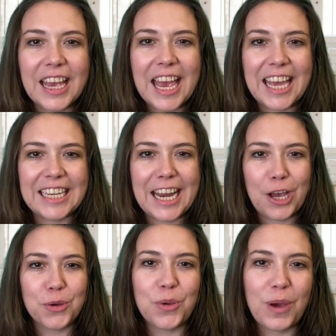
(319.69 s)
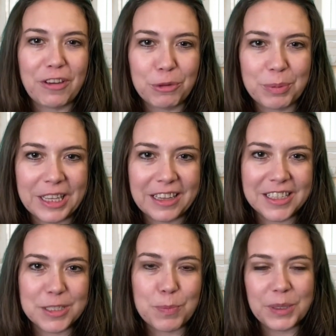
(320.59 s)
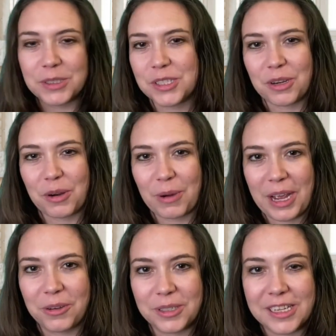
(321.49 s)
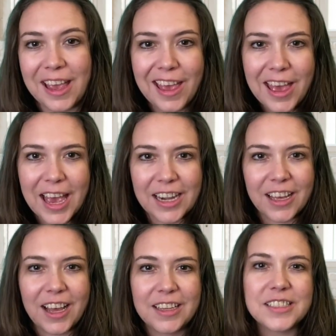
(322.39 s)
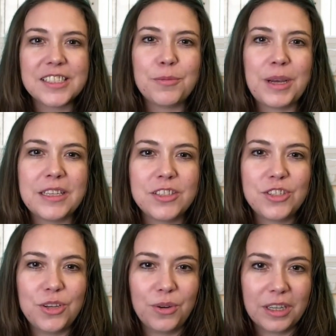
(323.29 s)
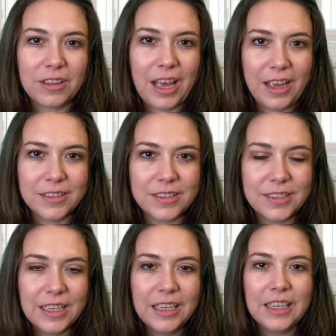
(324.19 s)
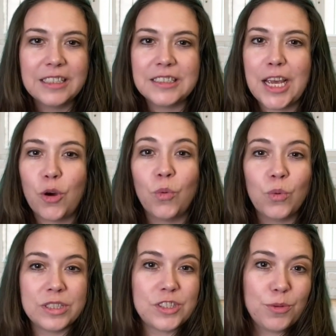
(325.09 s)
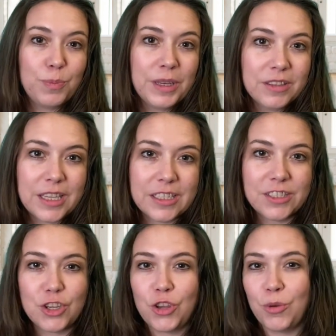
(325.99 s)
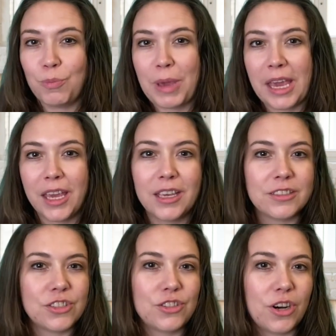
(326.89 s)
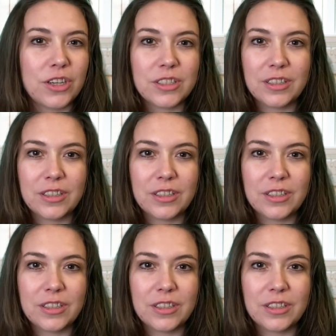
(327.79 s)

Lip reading: And now you have a playlist built around and customized to your class. Now, once you build this, you may start